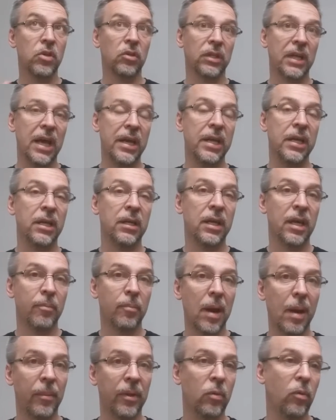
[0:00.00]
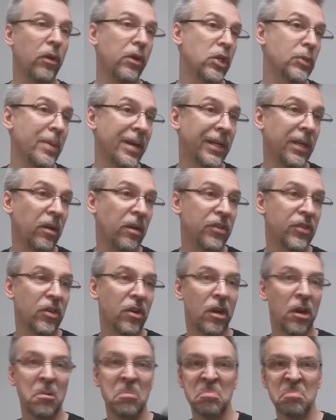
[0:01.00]
your lighting, and probably where your spectators
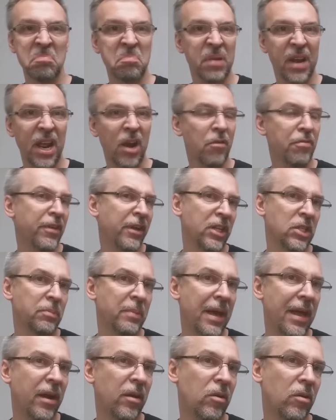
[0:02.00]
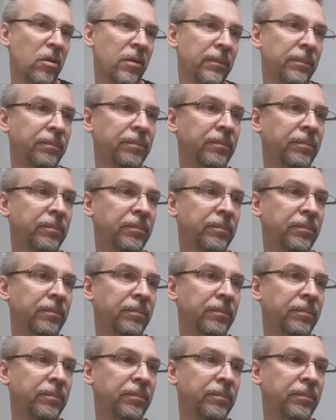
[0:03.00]
are, but I don't think it's bad at all.